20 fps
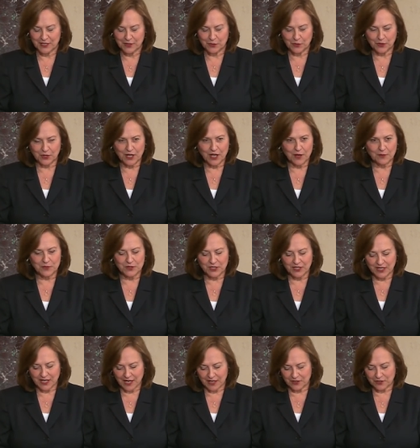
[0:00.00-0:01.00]
will come
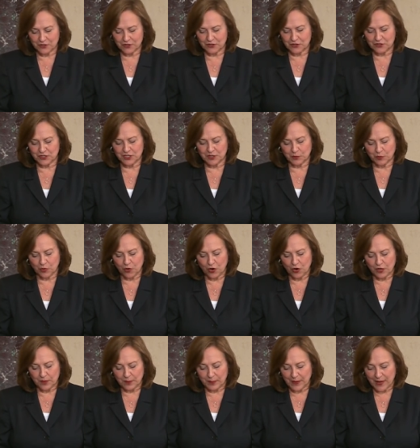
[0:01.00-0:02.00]
together to
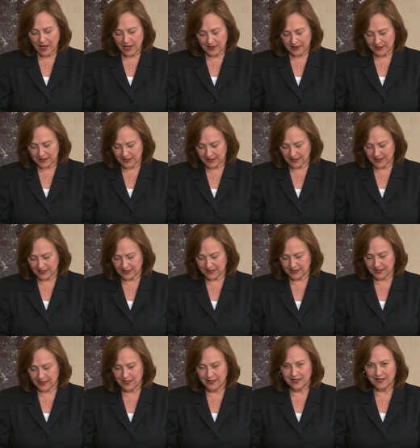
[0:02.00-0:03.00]
support
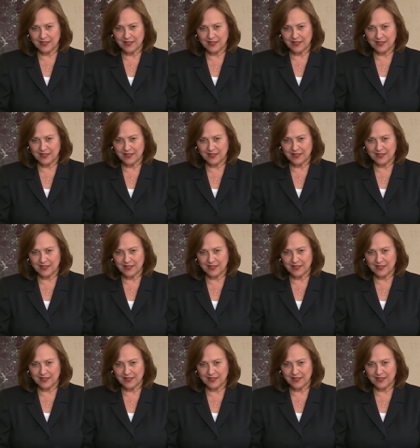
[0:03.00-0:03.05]
policies